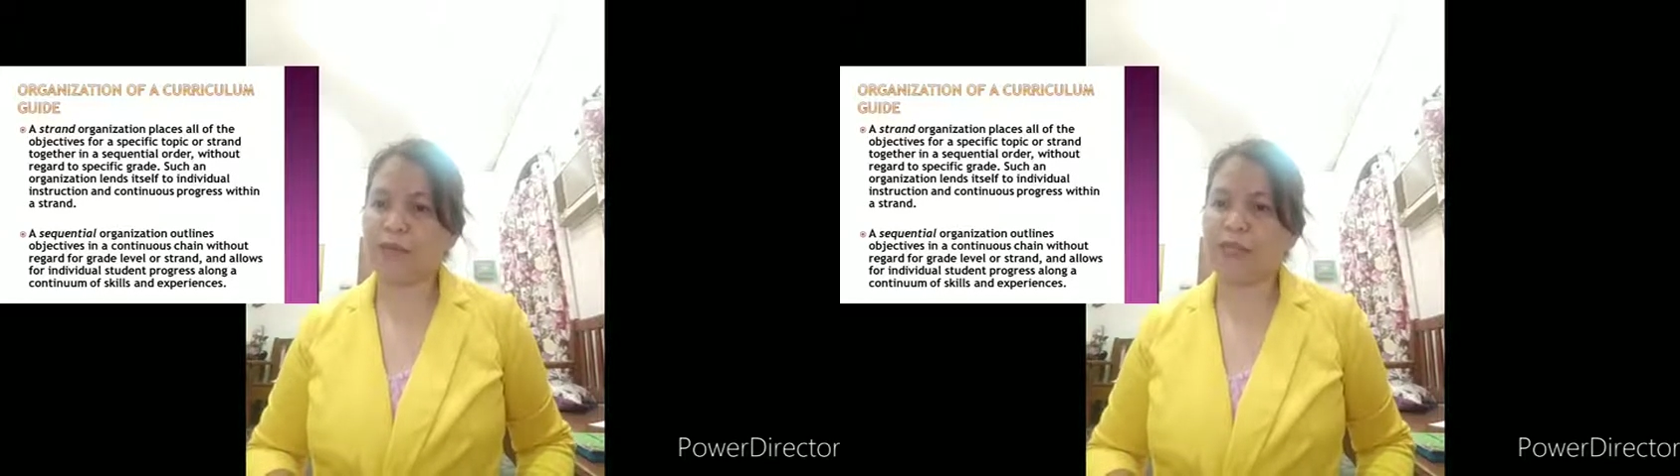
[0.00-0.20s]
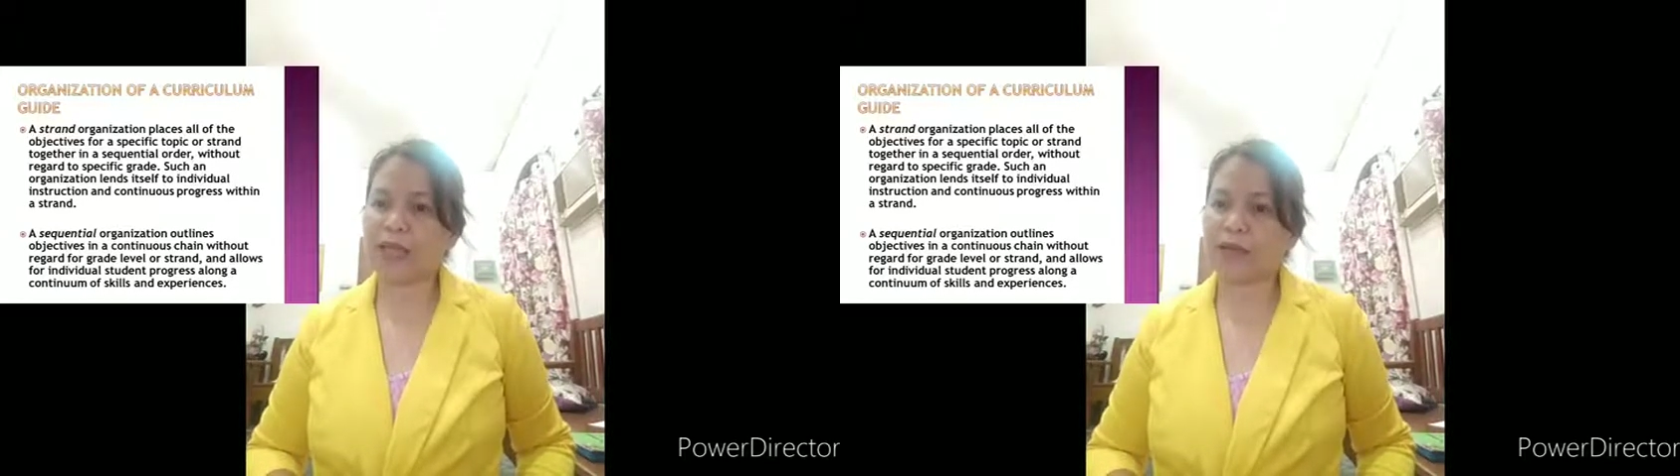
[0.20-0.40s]

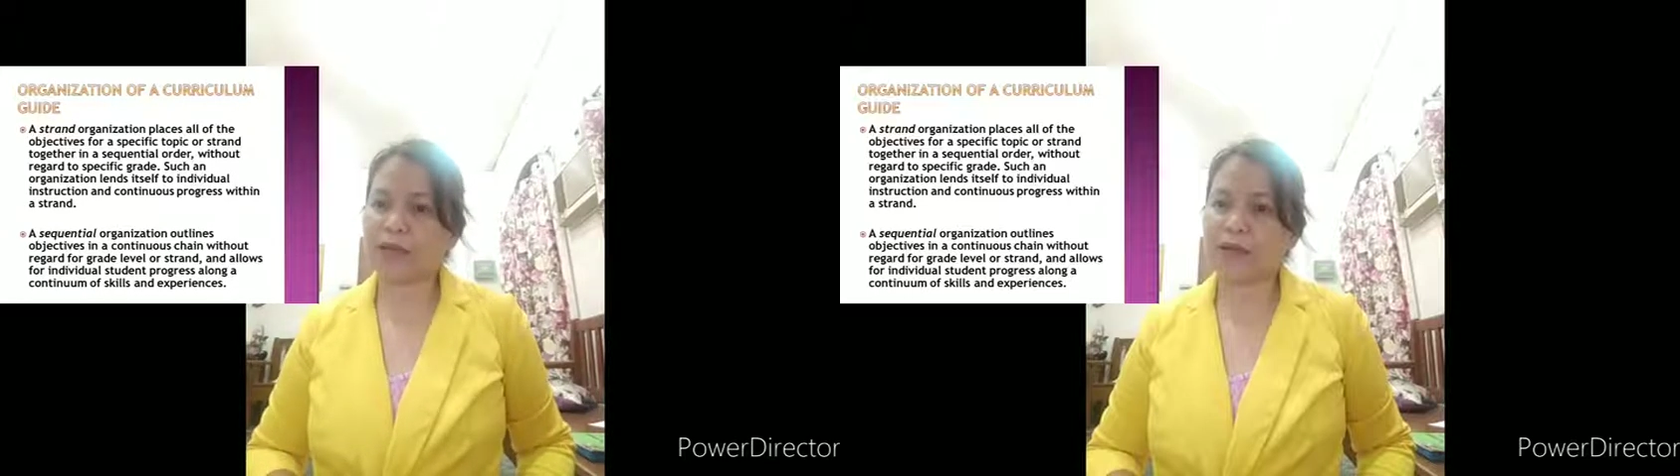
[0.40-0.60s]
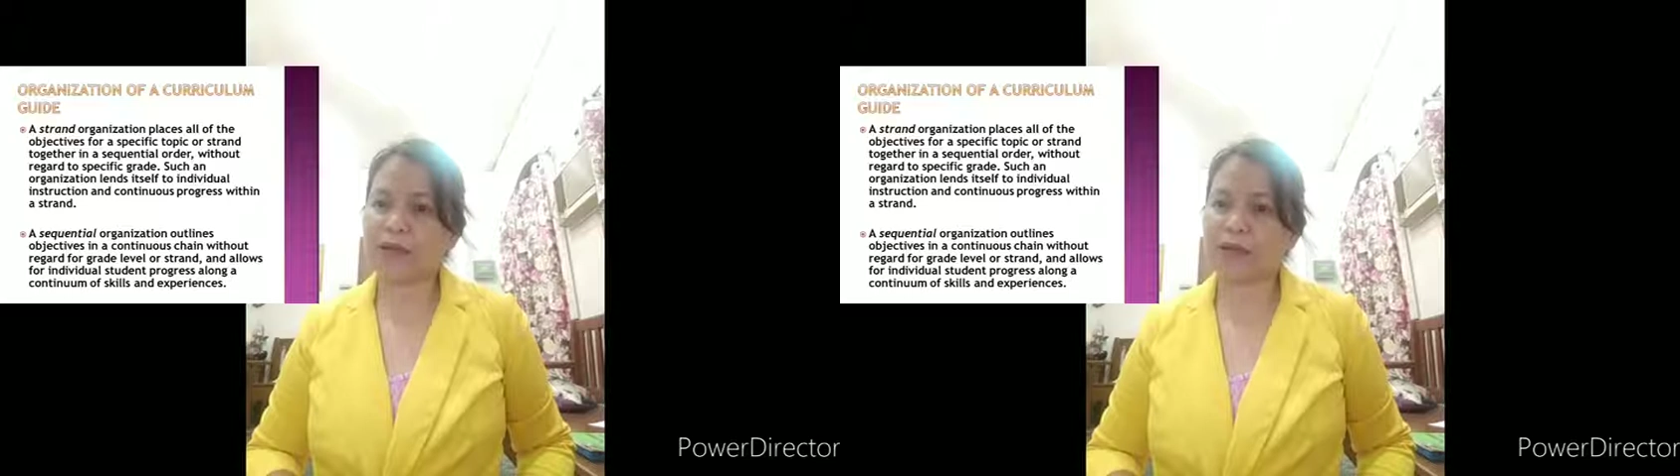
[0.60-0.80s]

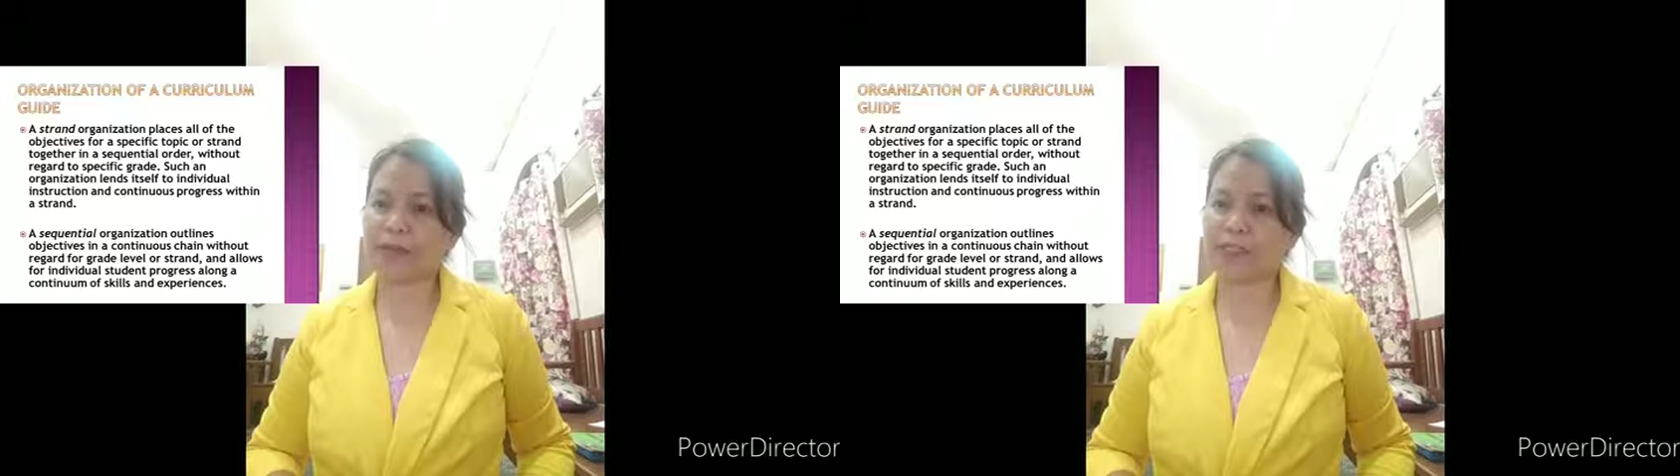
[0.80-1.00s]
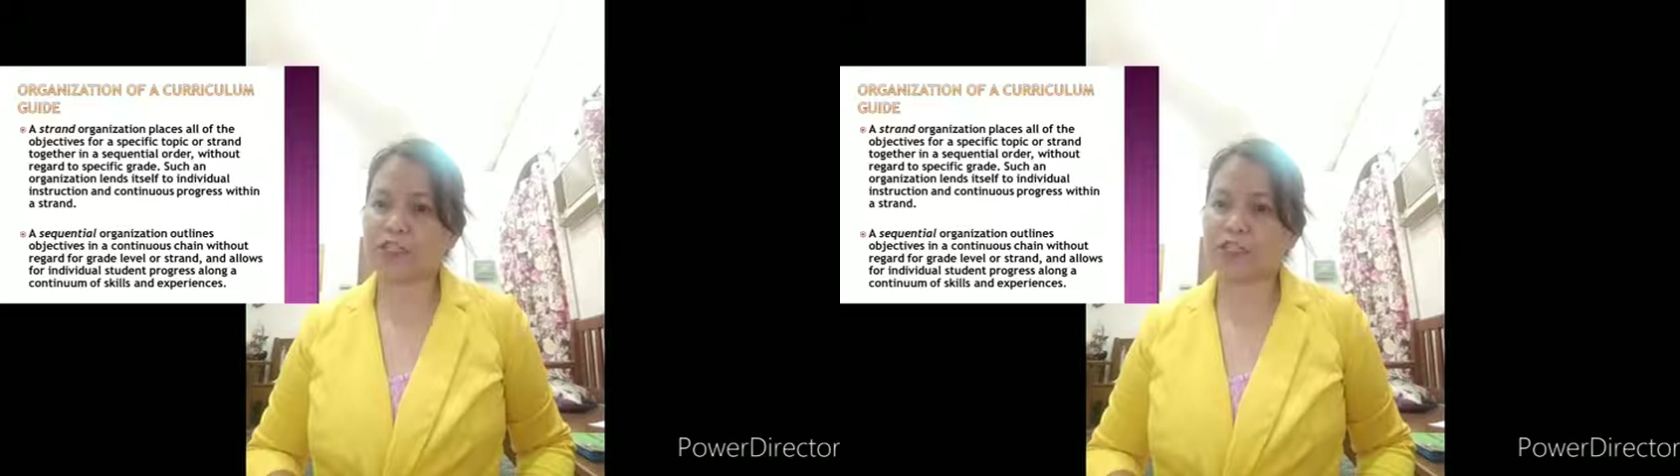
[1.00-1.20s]
without
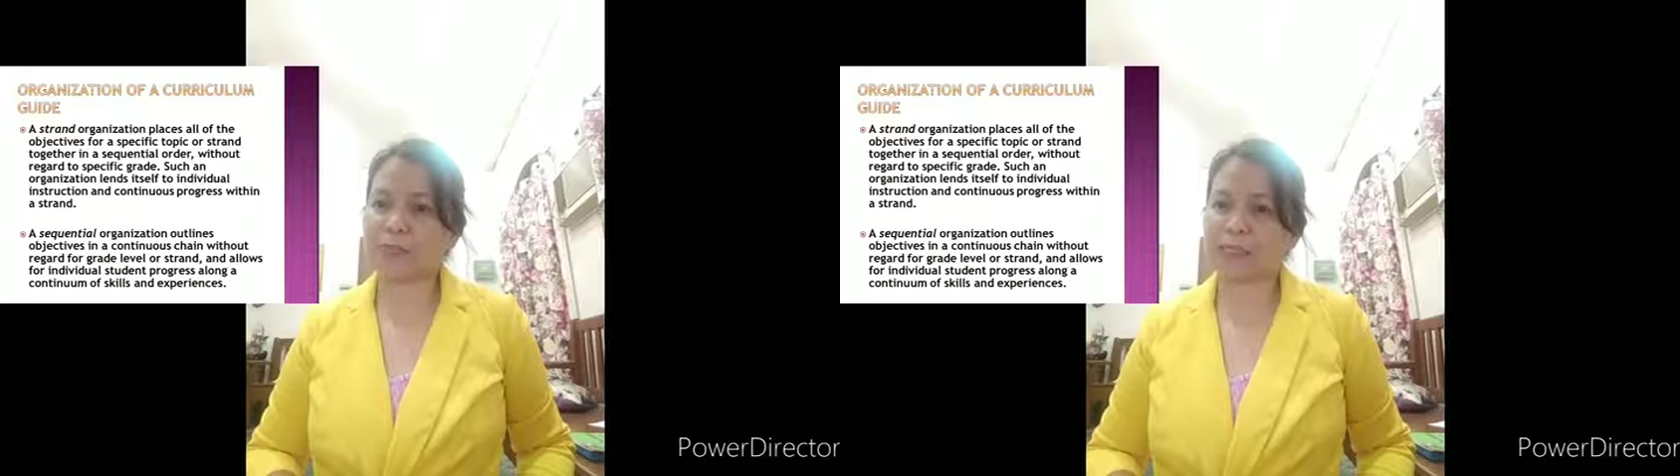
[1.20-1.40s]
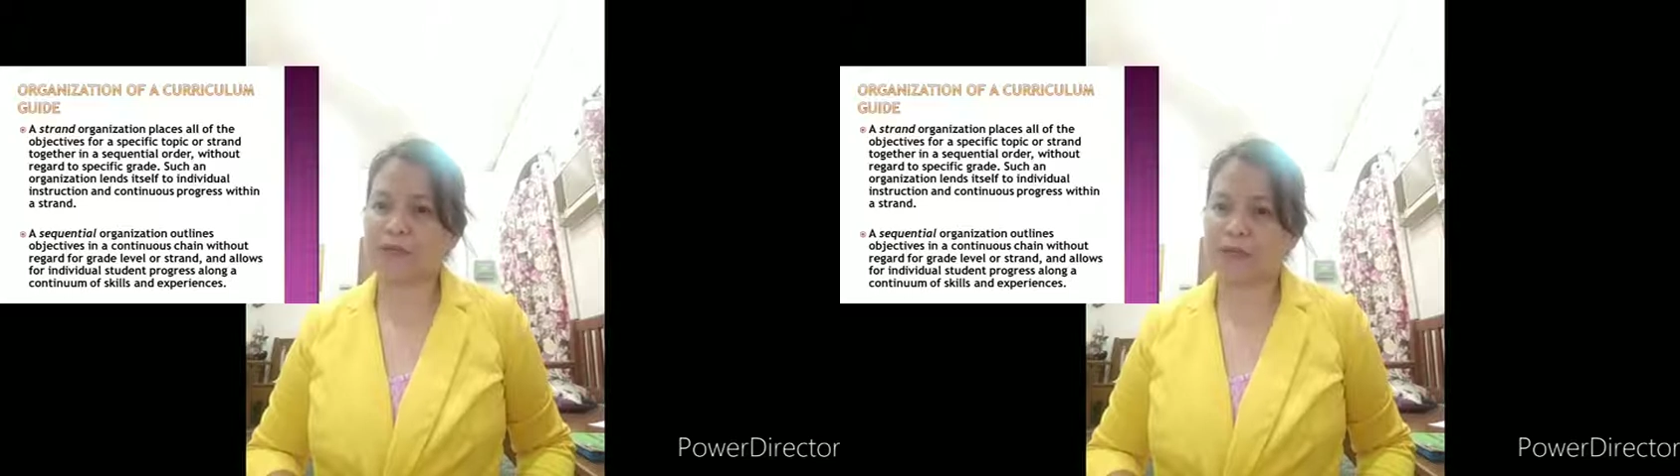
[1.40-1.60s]
regard to
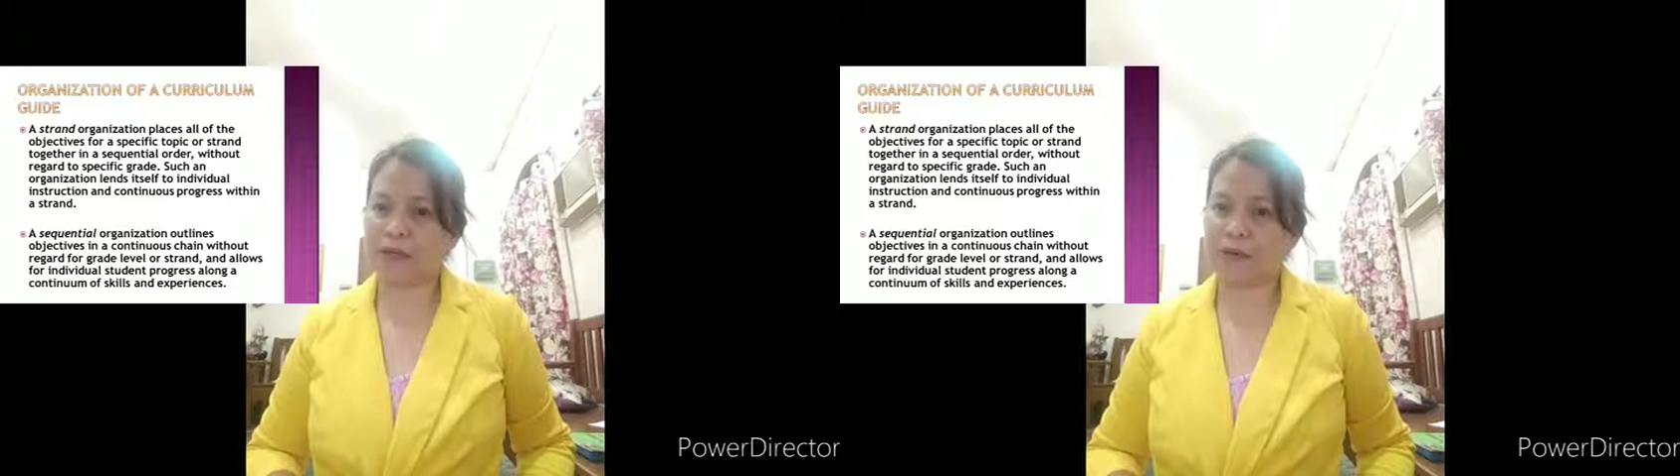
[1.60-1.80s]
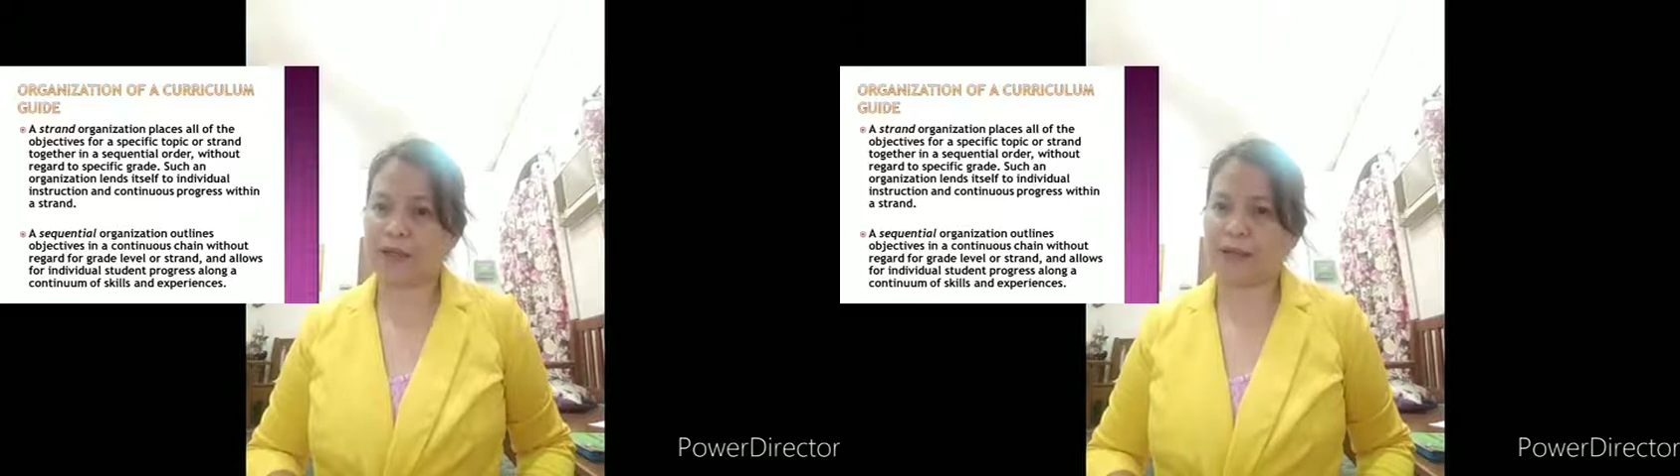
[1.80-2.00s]
specific
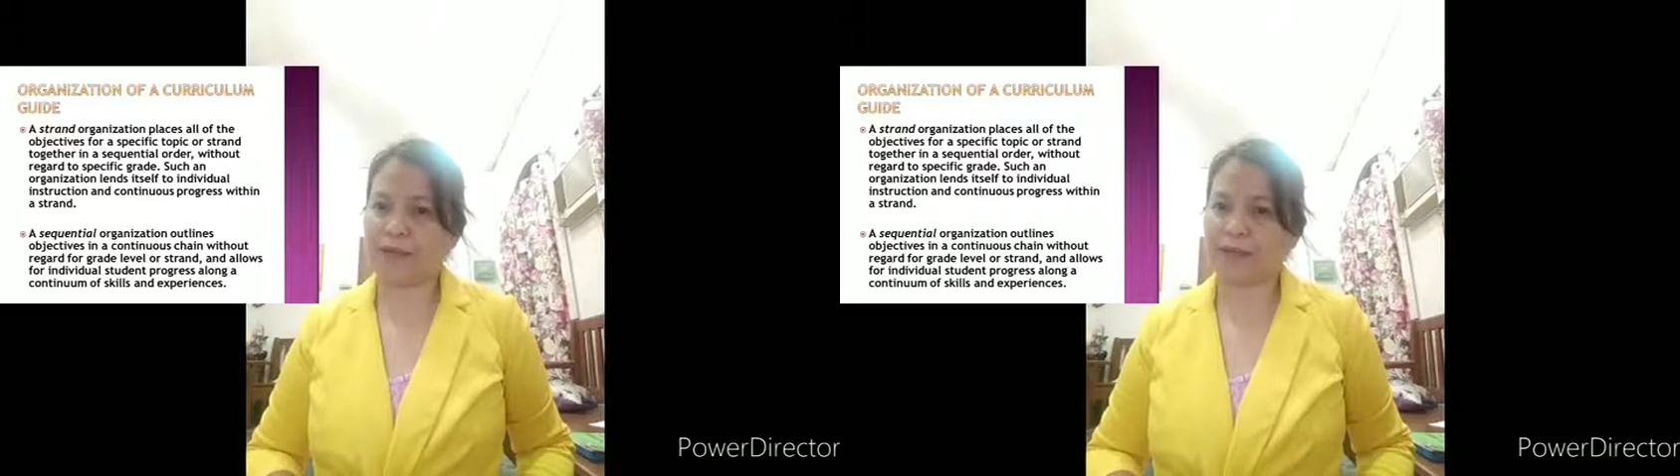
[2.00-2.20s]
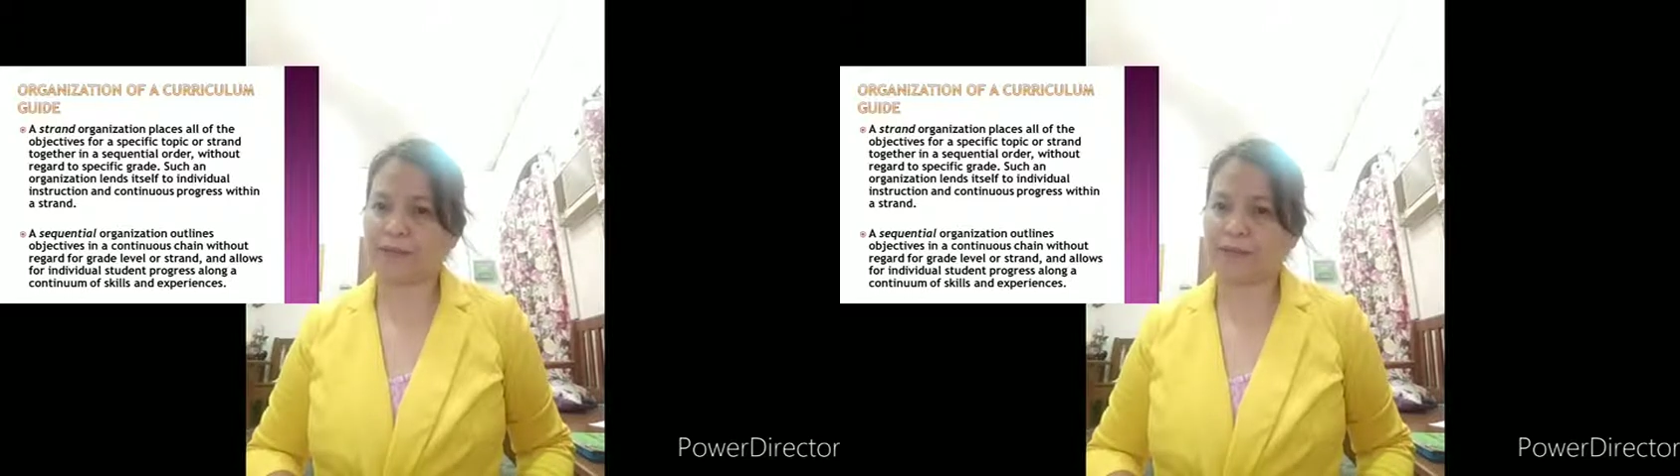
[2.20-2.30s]
grade.